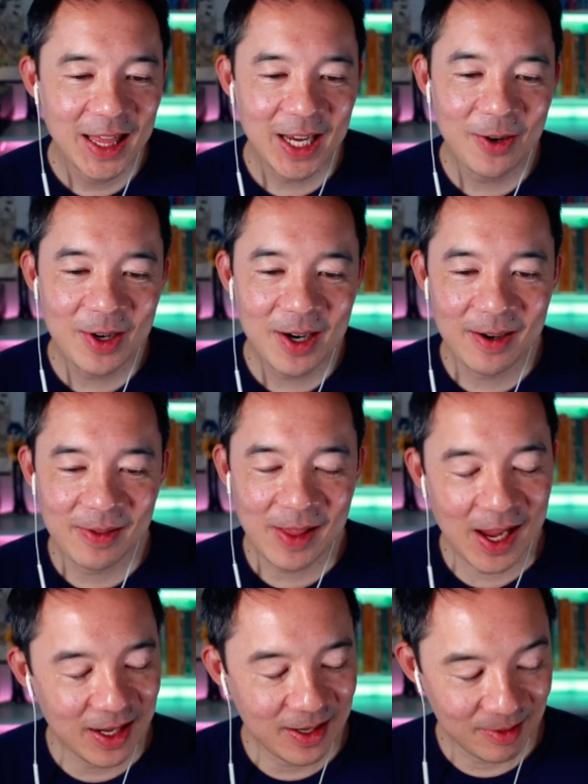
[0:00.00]
There are
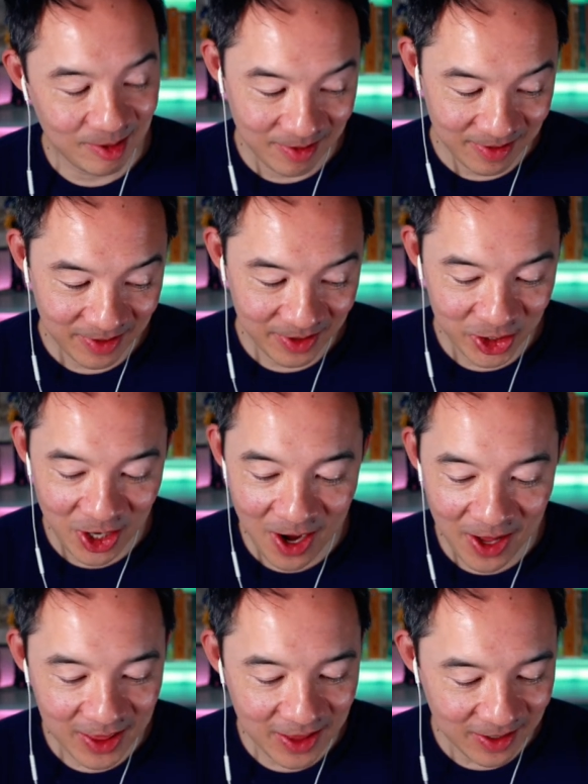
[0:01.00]
like
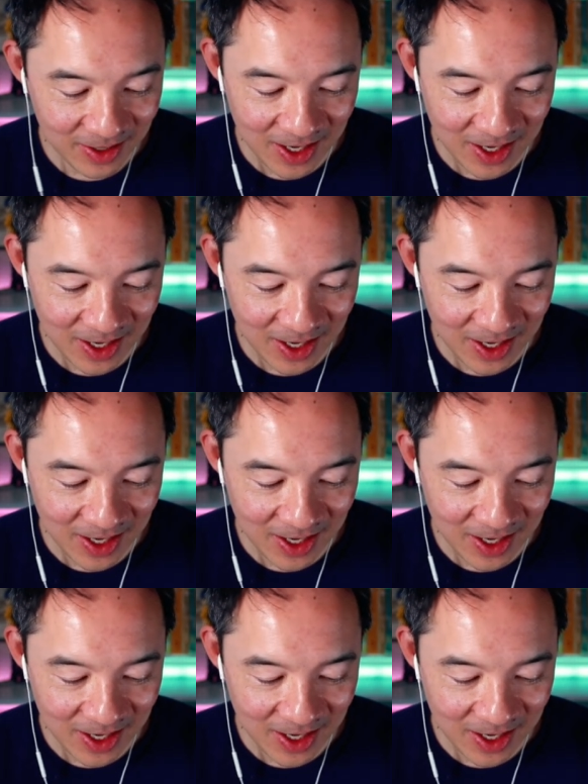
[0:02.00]
Shant